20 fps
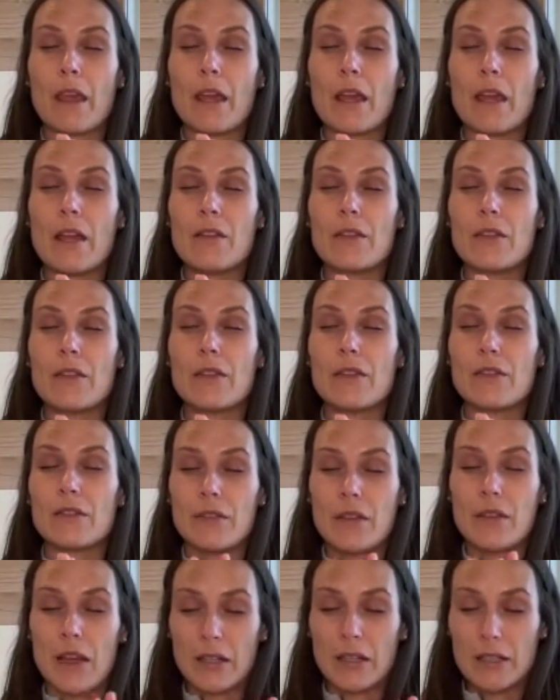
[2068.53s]
And
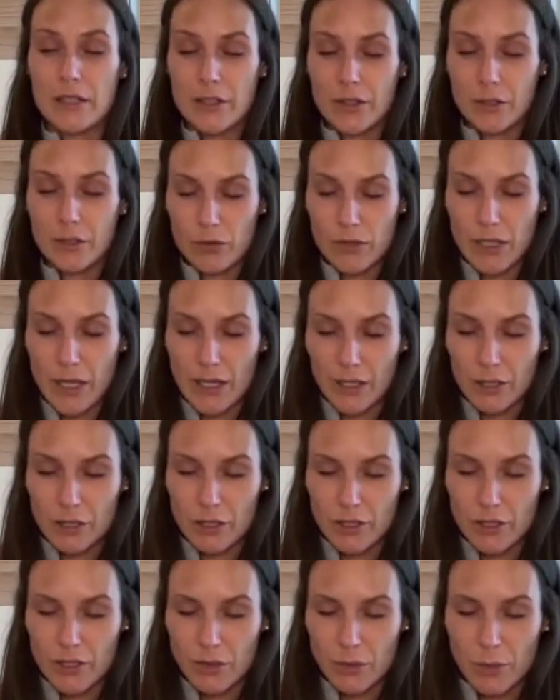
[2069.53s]
I clear those
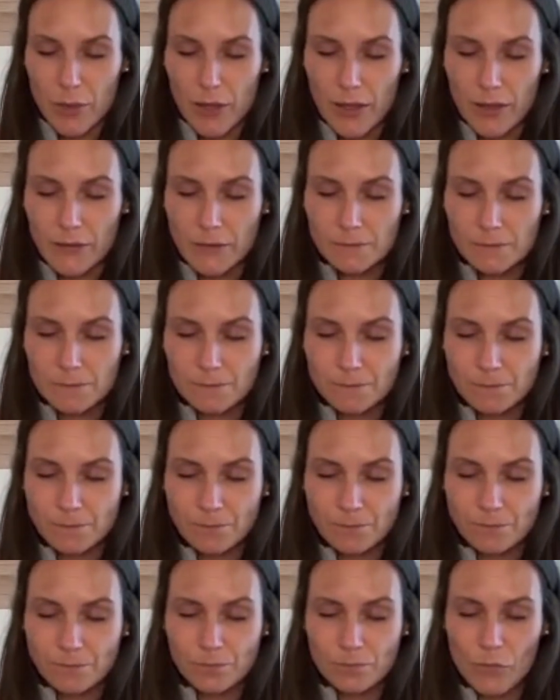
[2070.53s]
energies as well
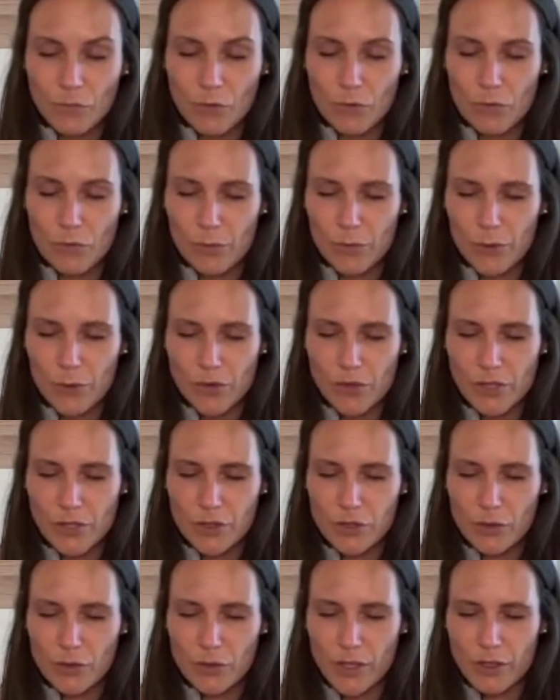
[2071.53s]
from those
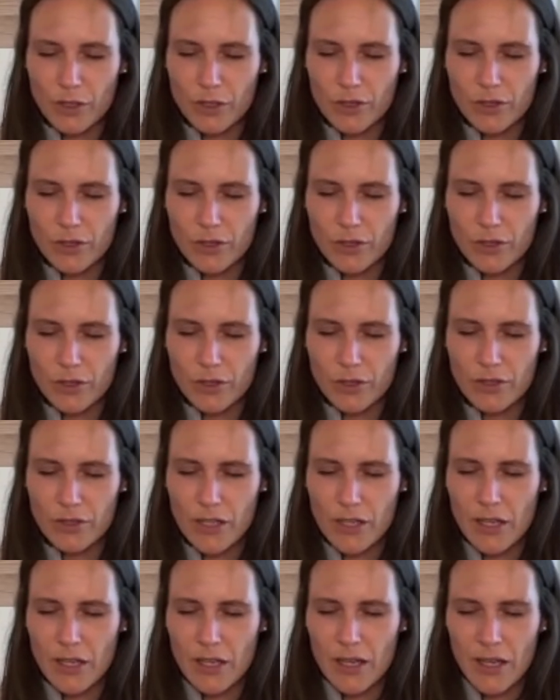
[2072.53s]
situations.
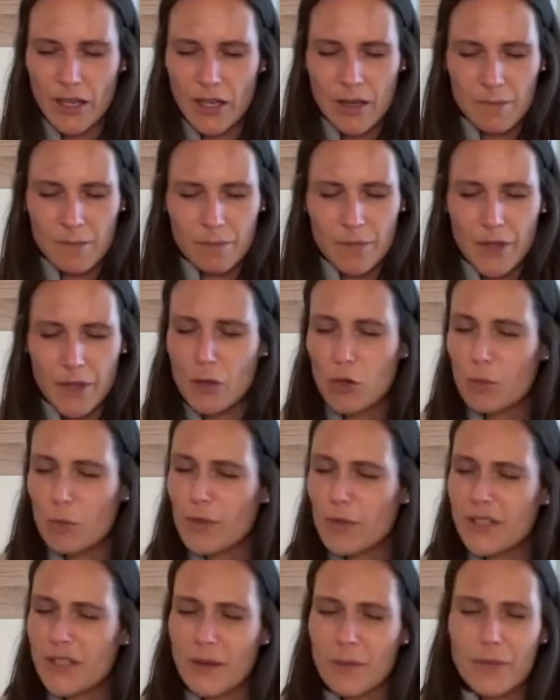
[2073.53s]
It
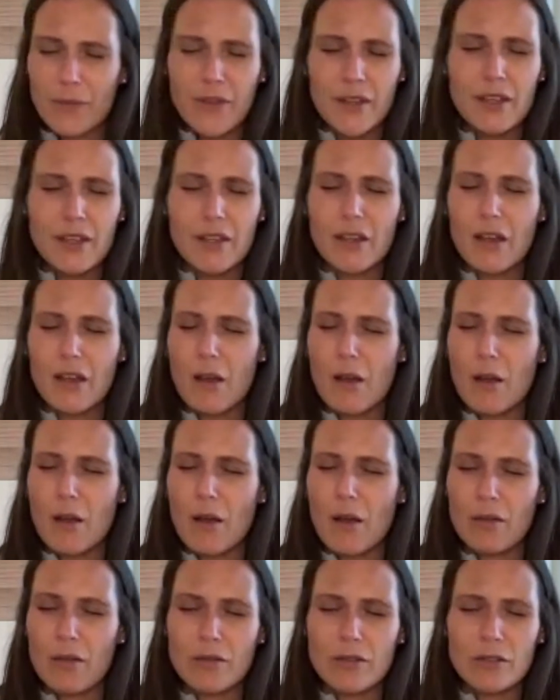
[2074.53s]
could be something
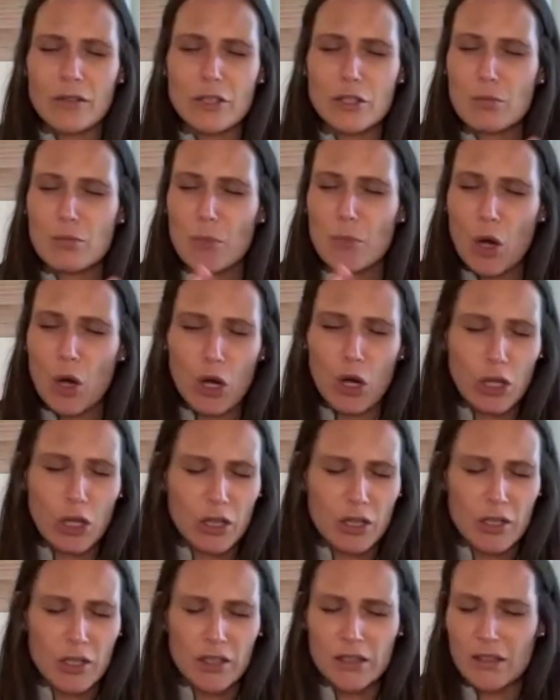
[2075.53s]

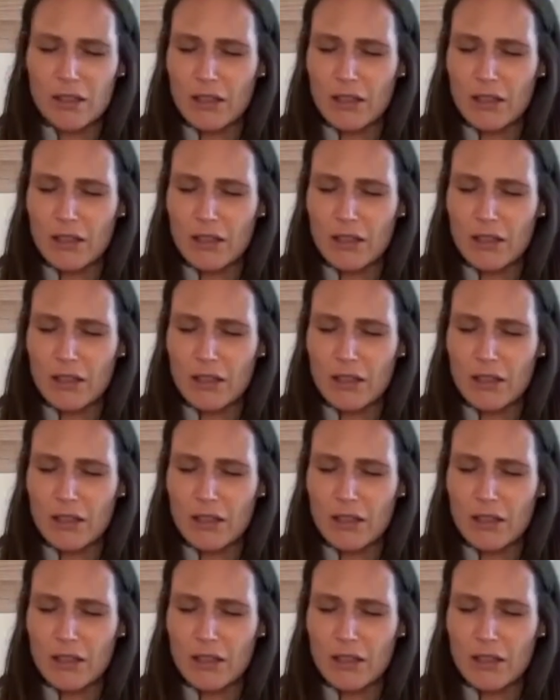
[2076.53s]
small,